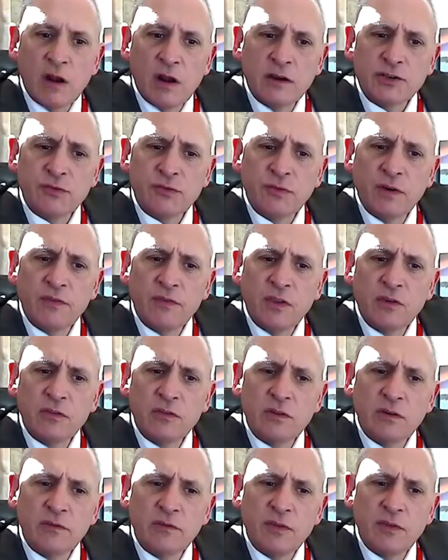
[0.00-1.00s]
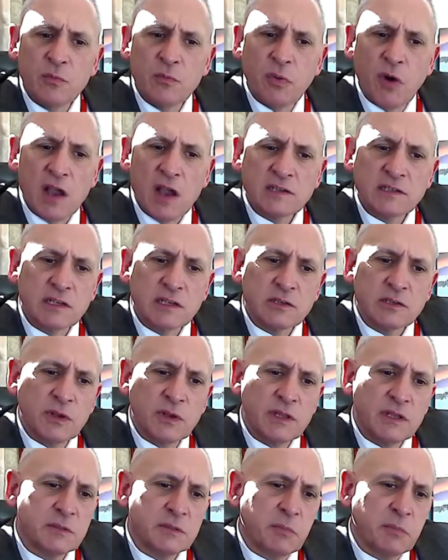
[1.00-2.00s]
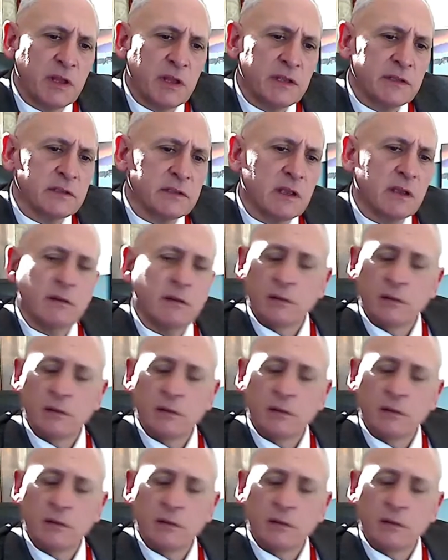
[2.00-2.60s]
don't you review the review process with us, please?